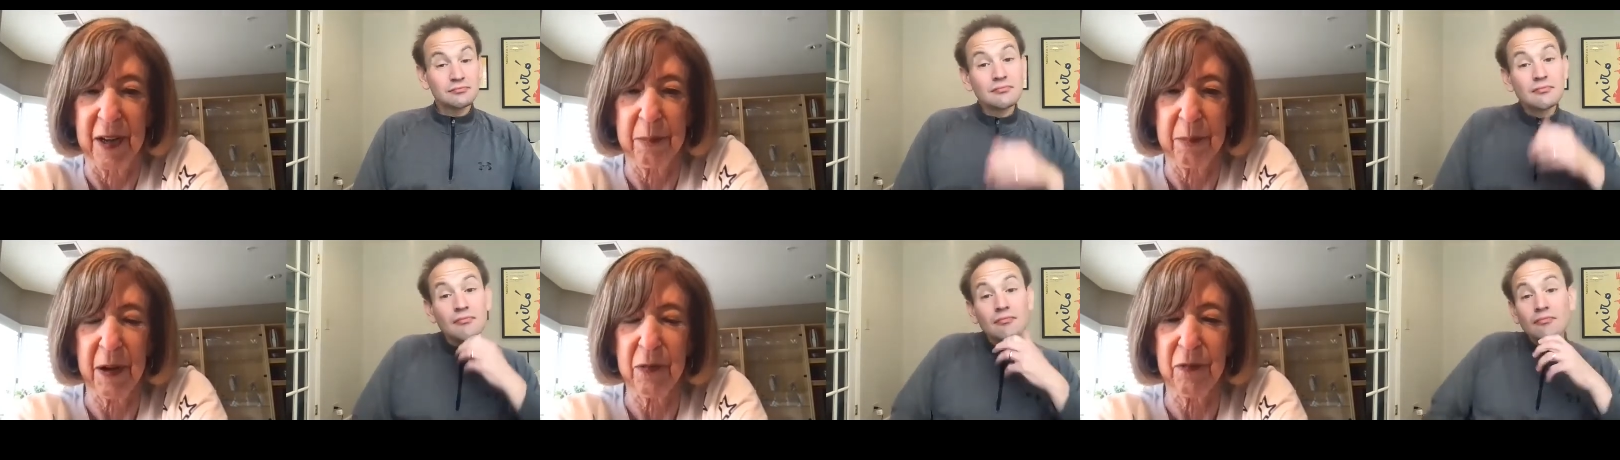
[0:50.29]

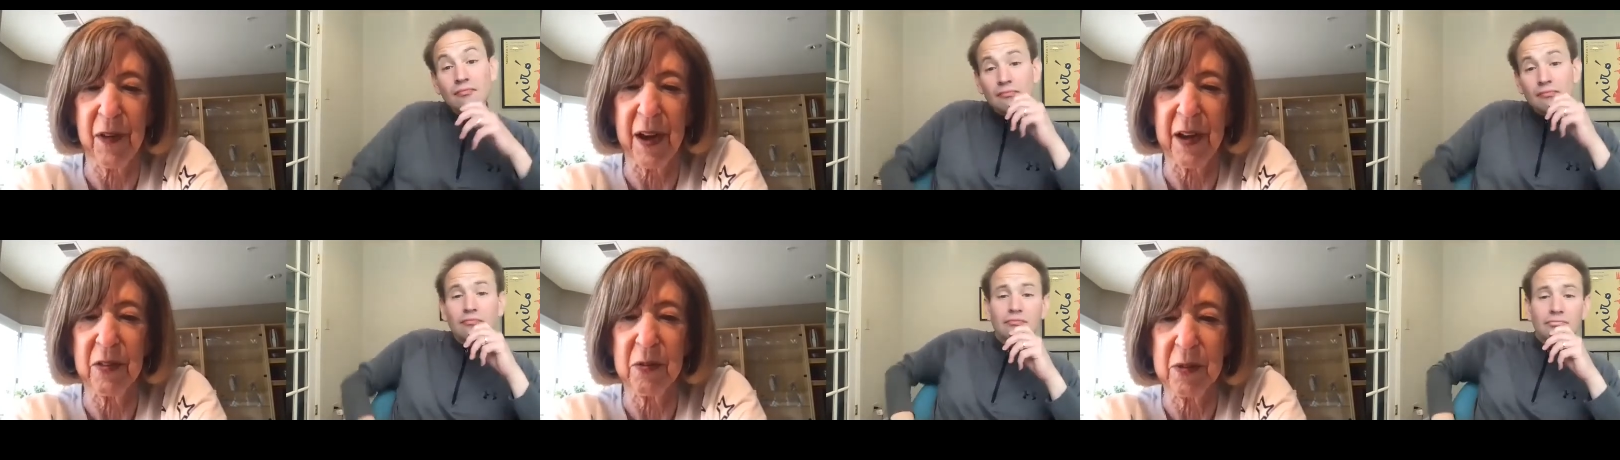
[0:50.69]
Speaker 1: My mm-hmm.
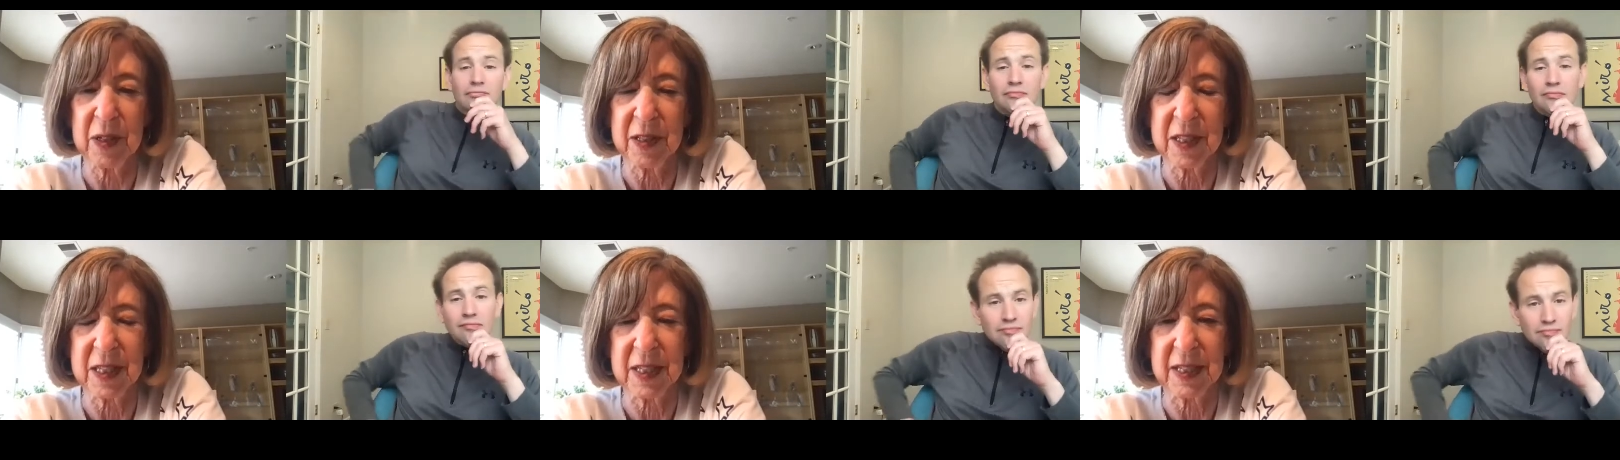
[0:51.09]
father
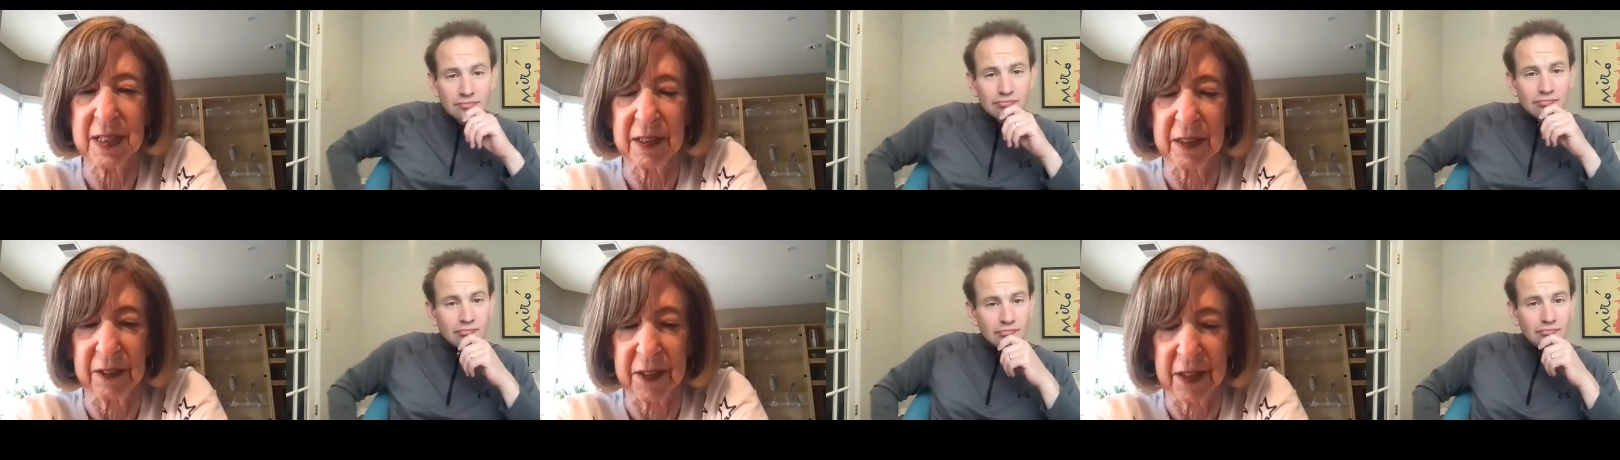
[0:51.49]

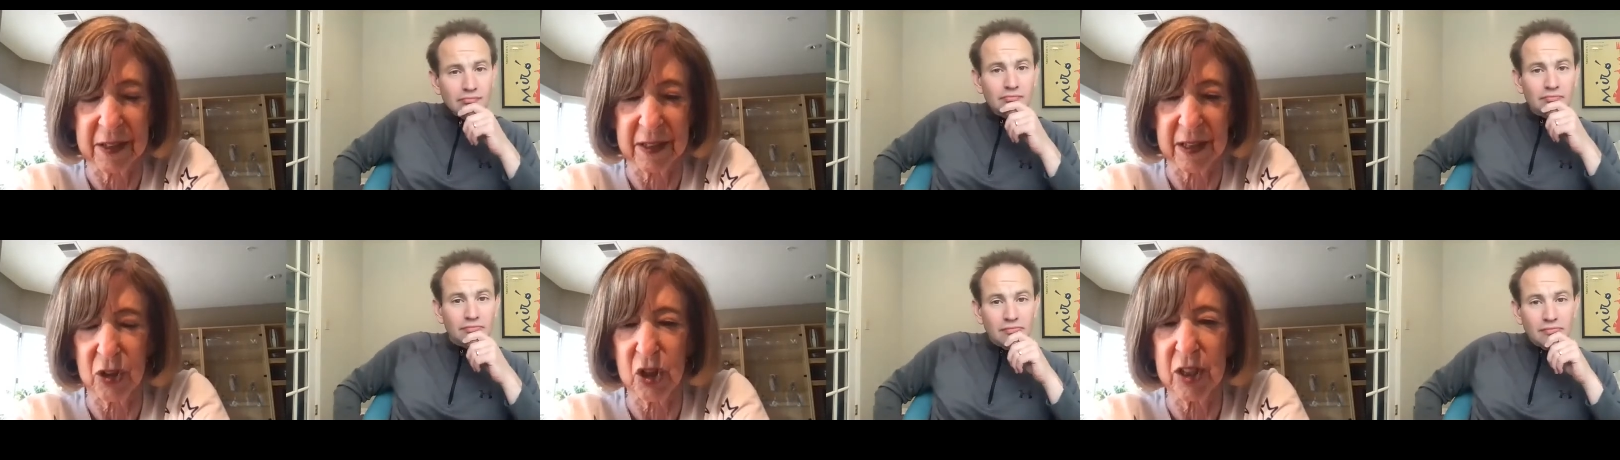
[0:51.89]
instilled
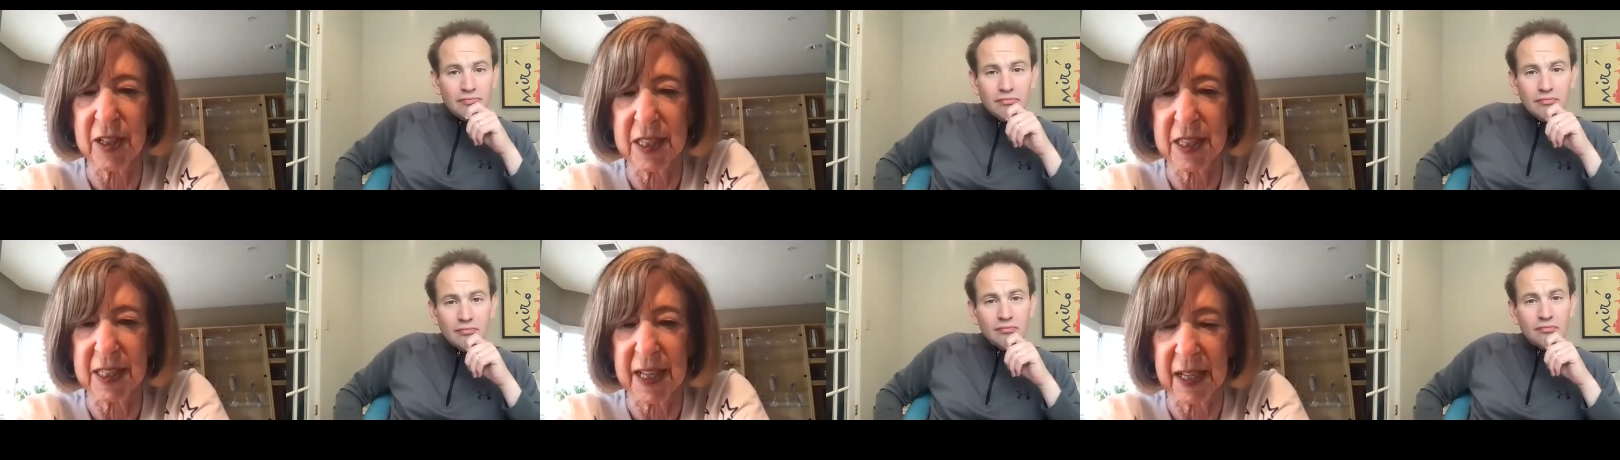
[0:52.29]
such a
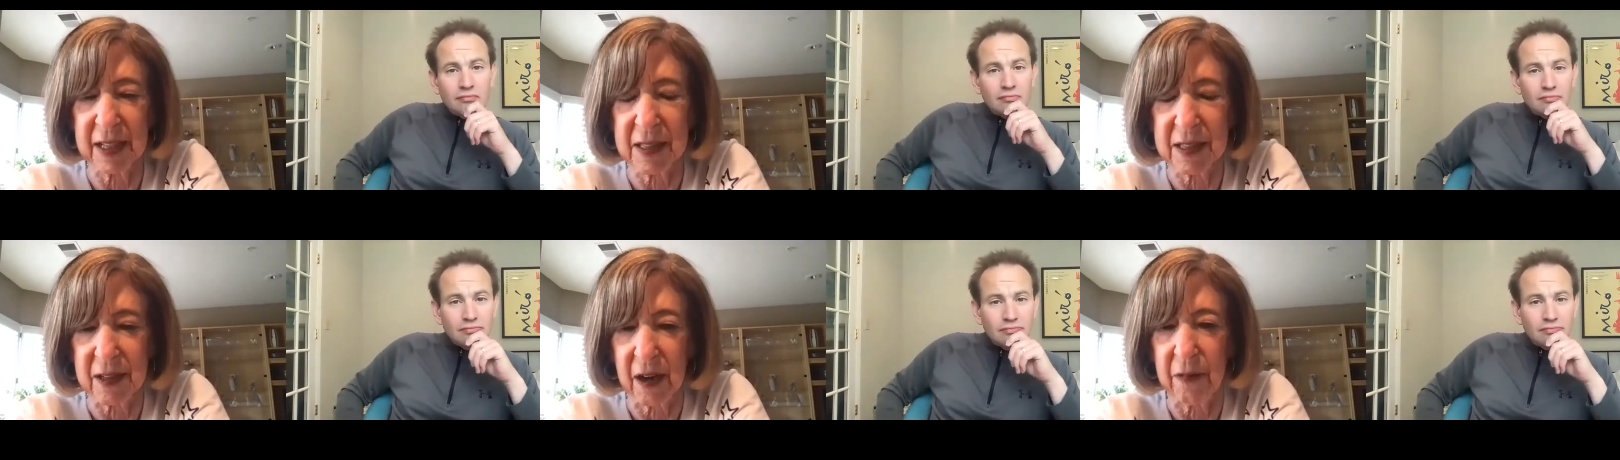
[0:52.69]

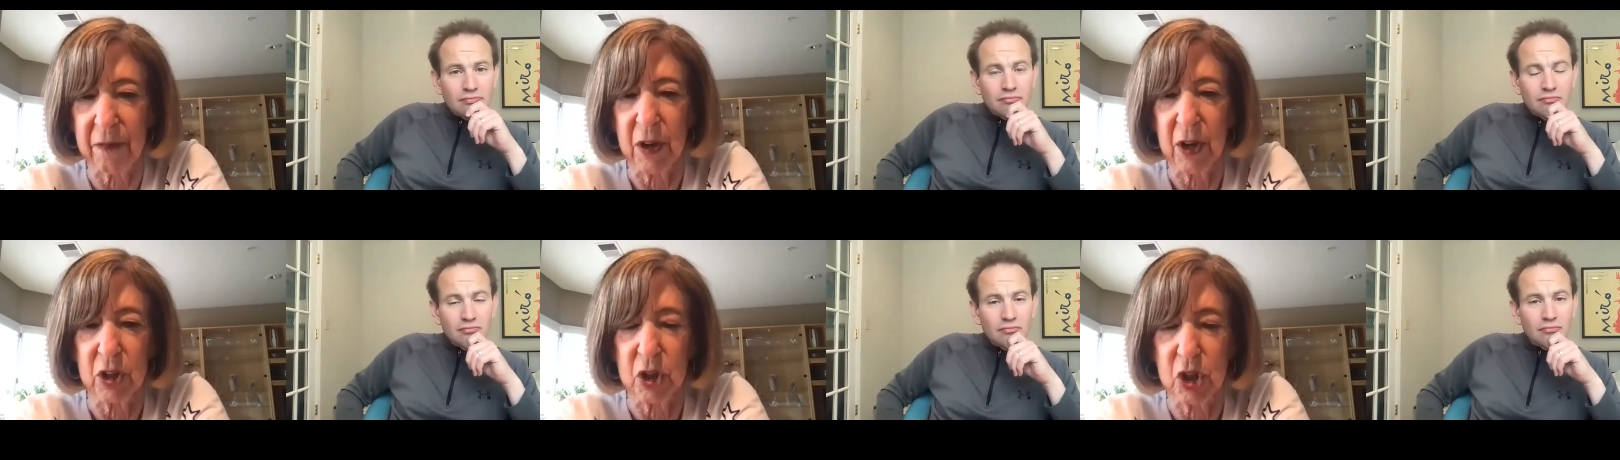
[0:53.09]
sense of
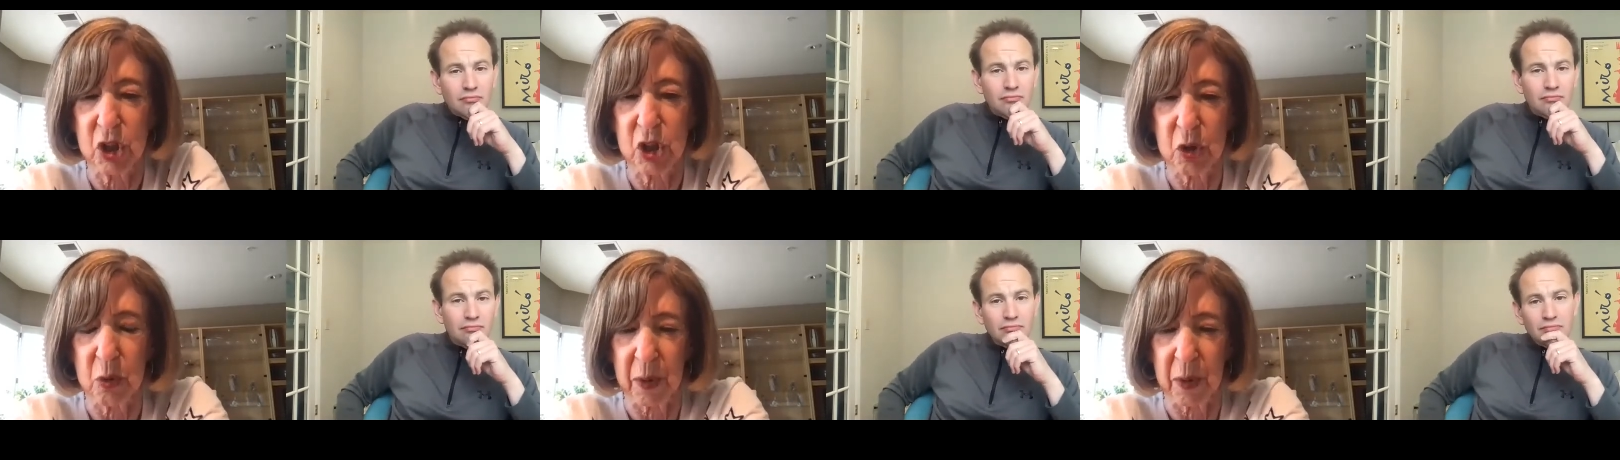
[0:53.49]

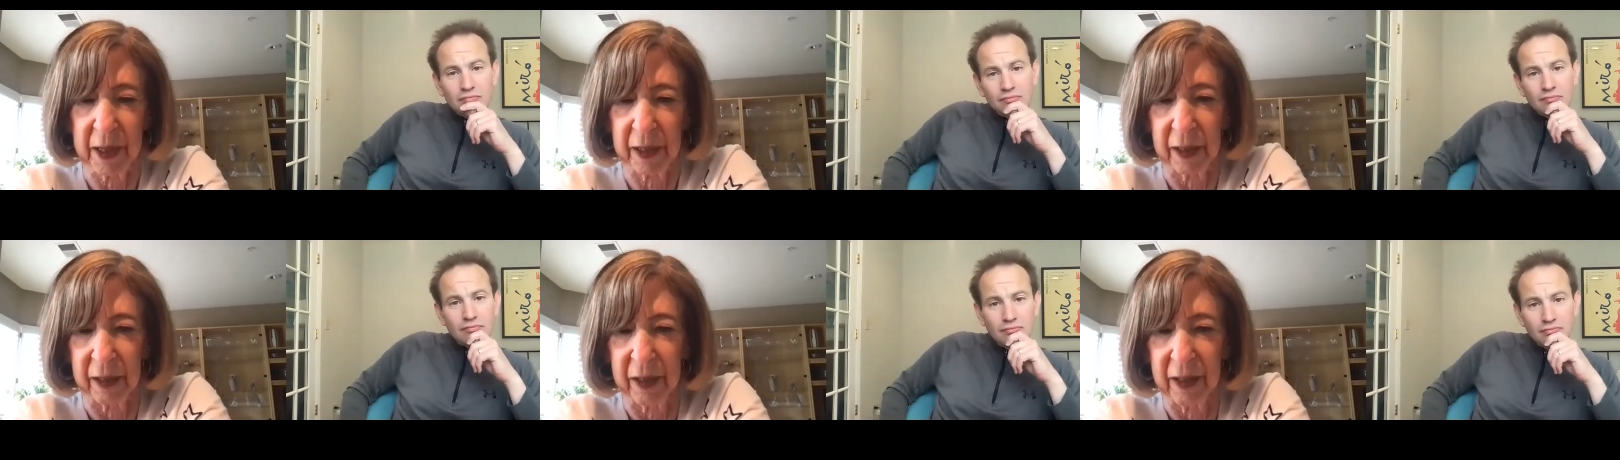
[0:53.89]

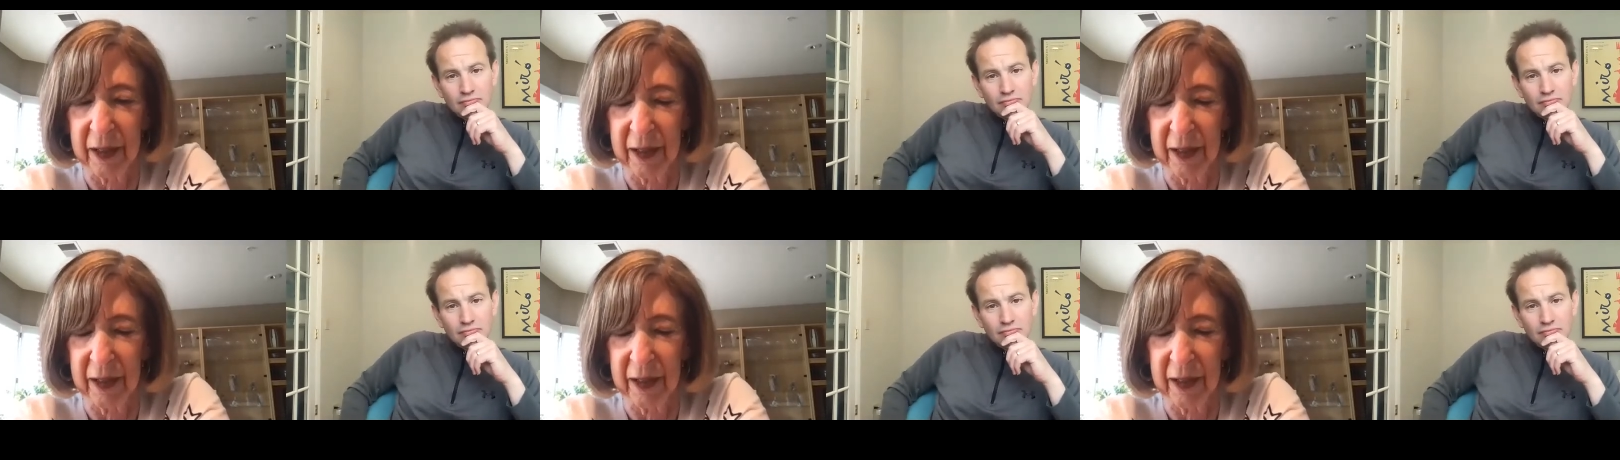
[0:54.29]
doing